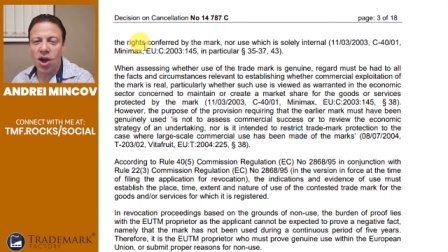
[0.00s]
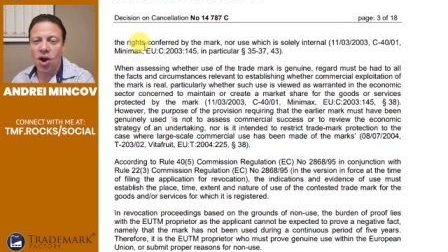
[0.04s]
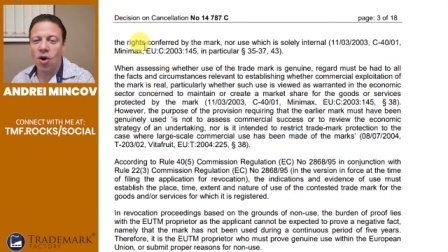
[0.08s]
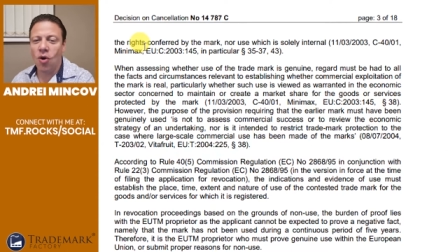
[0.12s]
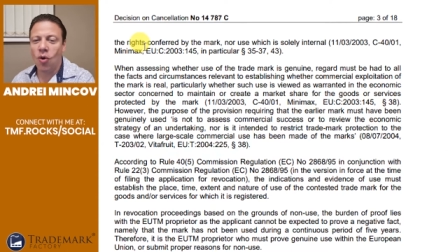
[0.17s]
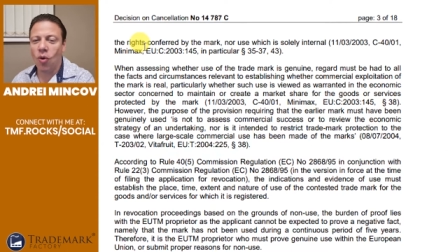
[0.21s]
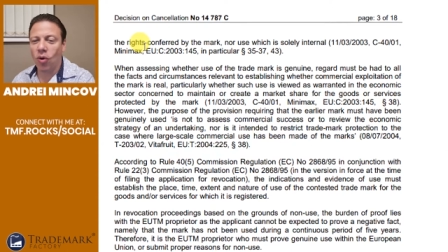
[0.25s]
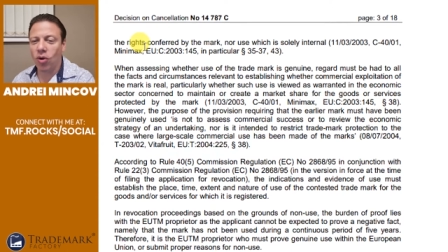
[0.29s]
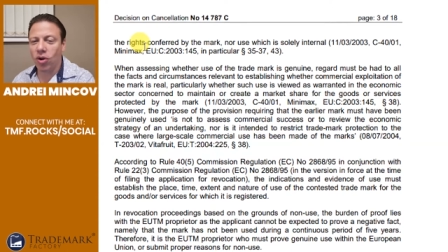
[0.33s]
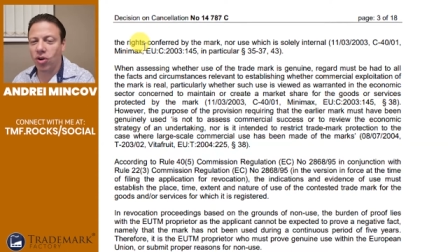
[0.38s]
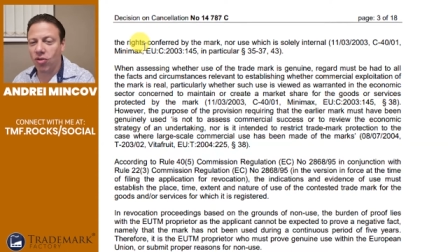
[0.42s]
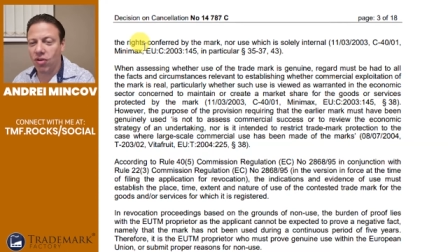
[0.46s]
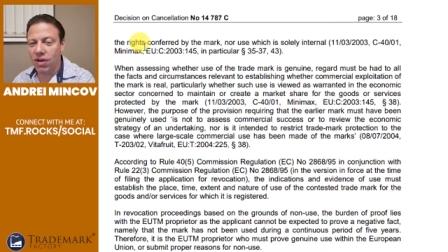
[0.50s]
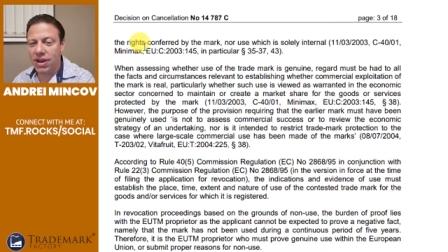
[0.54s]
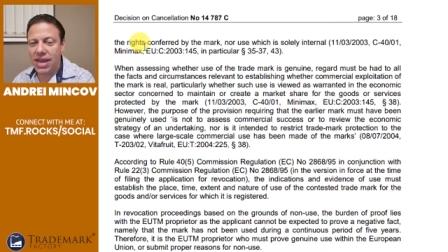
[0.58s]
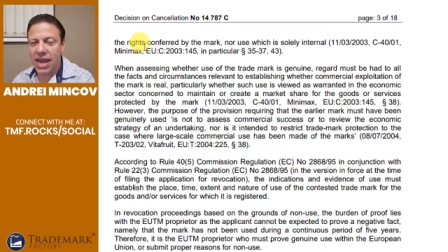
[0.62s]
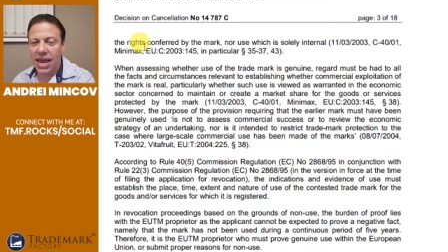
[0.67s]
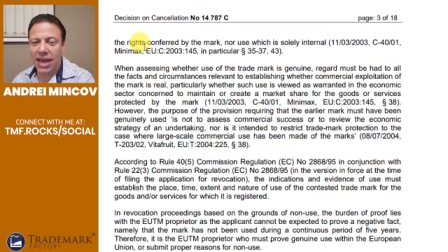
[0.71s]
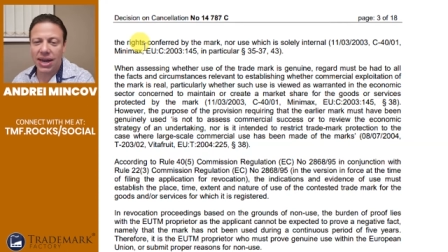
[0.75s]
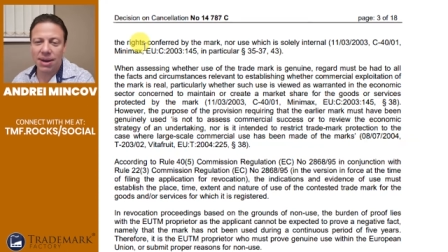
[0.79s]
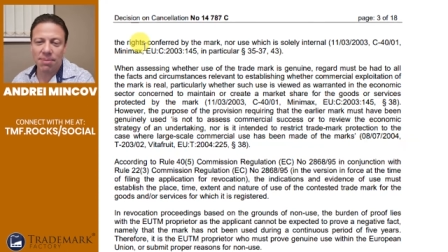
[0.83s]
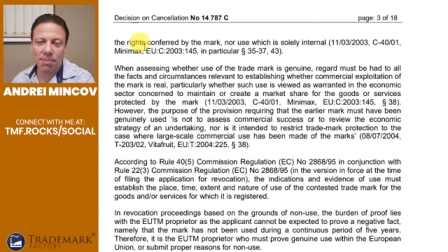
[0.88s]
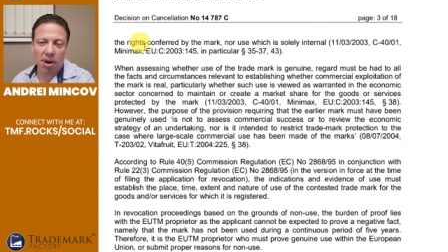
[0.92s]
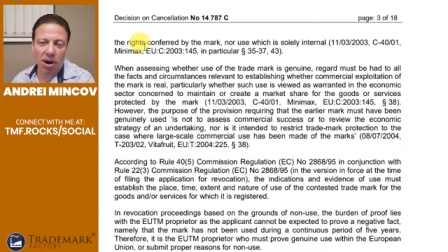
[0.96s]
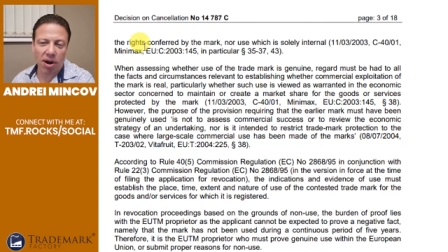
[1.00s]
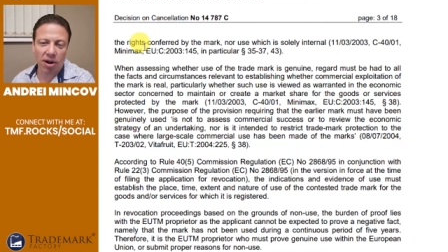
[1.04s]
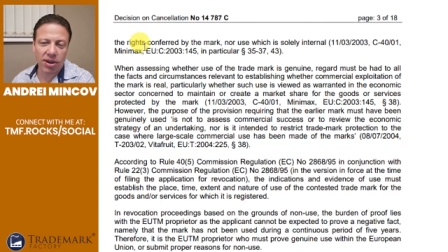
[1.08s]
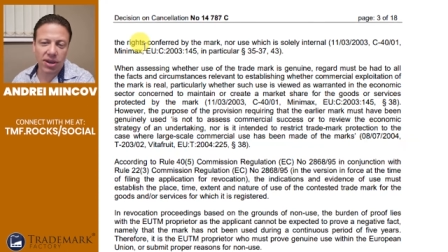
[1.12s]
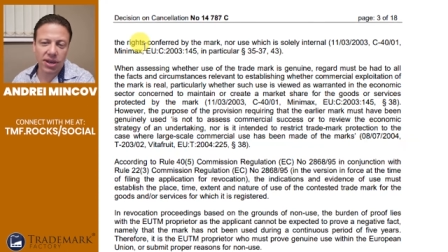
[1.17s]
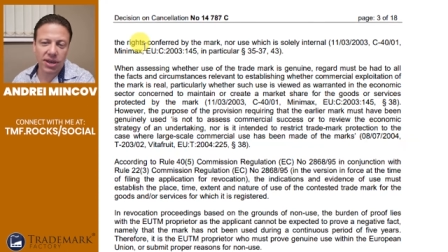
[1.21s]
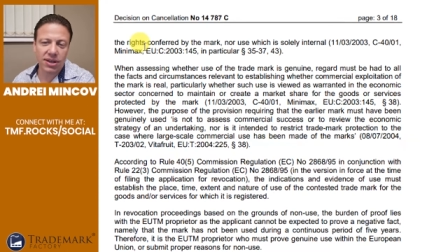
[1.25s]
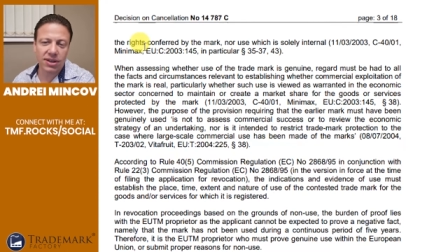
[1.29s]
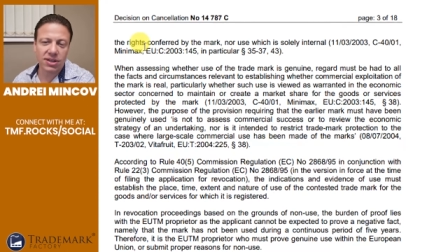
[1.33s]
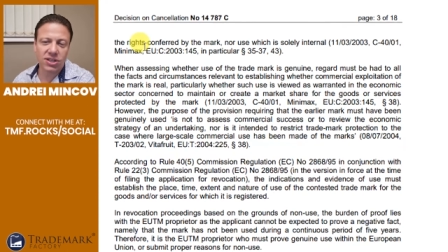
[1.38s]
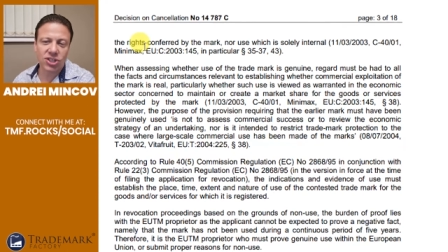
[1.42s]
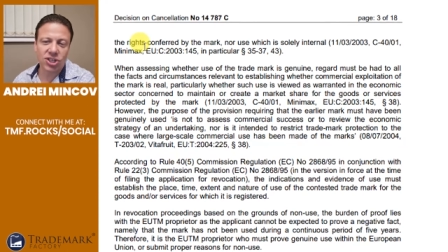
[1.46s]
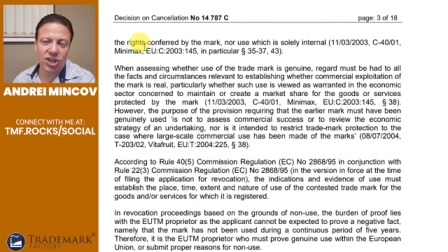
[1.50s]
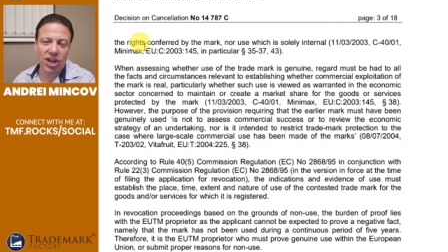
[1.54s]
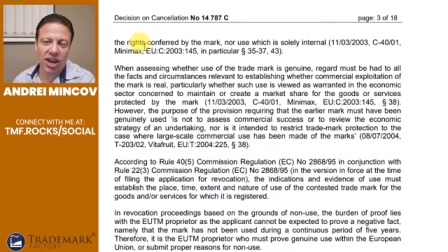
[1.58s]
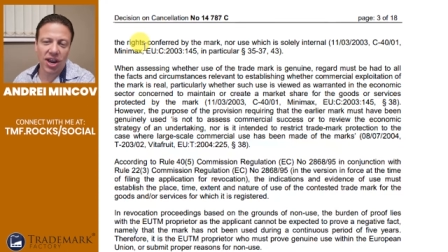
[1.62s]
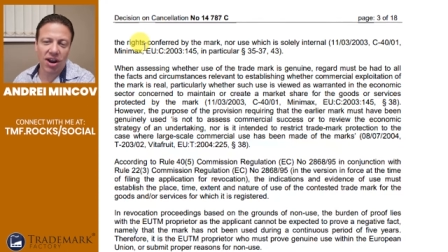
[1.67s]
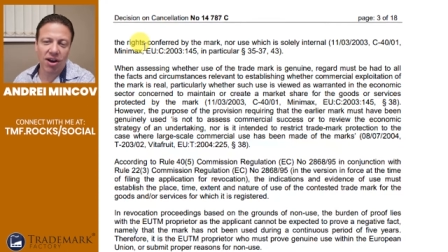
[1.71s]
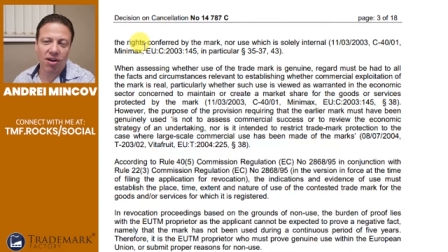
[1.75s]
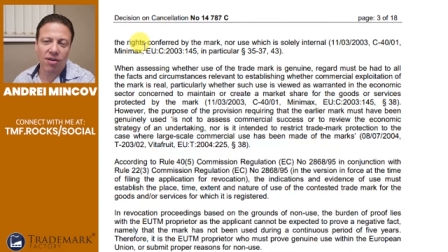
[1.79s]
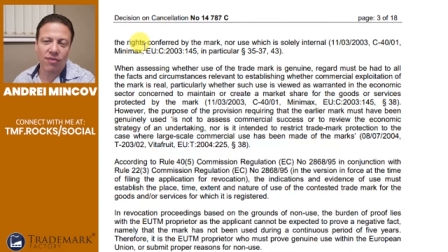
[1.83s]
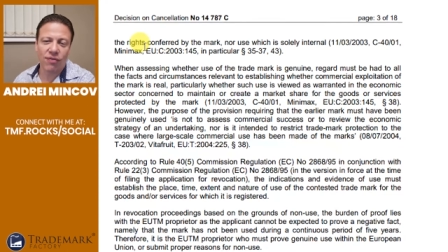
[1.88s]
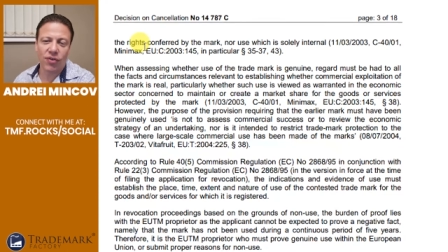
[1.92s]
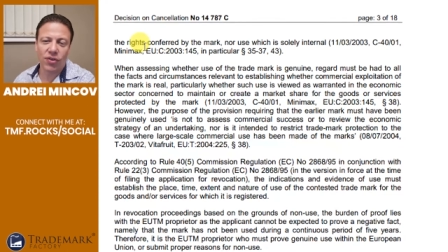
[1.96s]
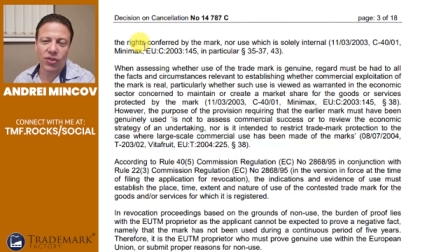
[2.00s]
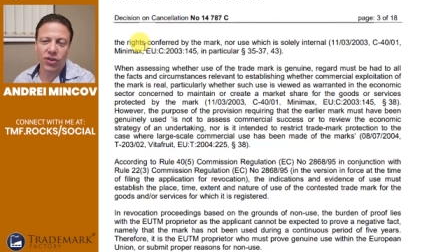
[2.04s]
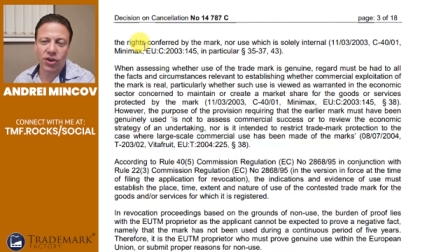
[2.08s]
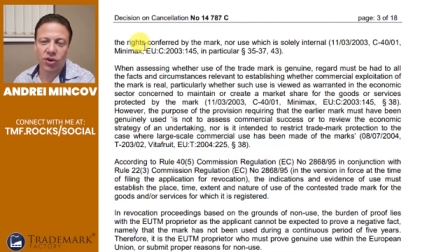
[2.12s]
or create a market share for the